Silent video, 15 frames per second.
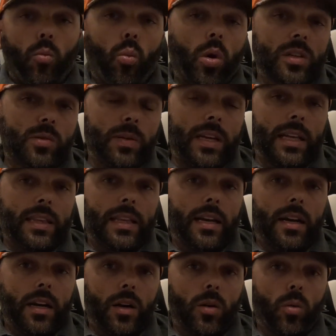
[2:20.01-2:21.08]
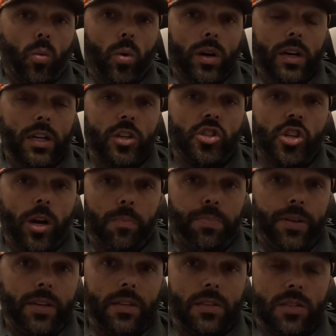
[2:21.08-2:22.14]
Once we get there, we're going to jump
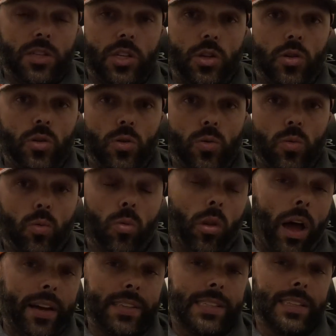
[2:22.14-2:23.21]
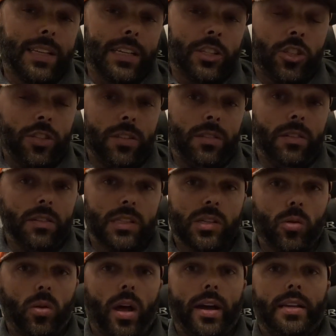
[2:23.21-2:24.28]
into line selection.
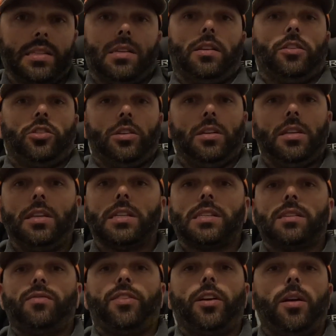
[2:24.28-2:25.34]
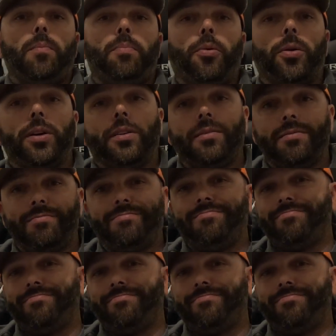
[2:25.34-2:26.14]
So line selection in this is very important.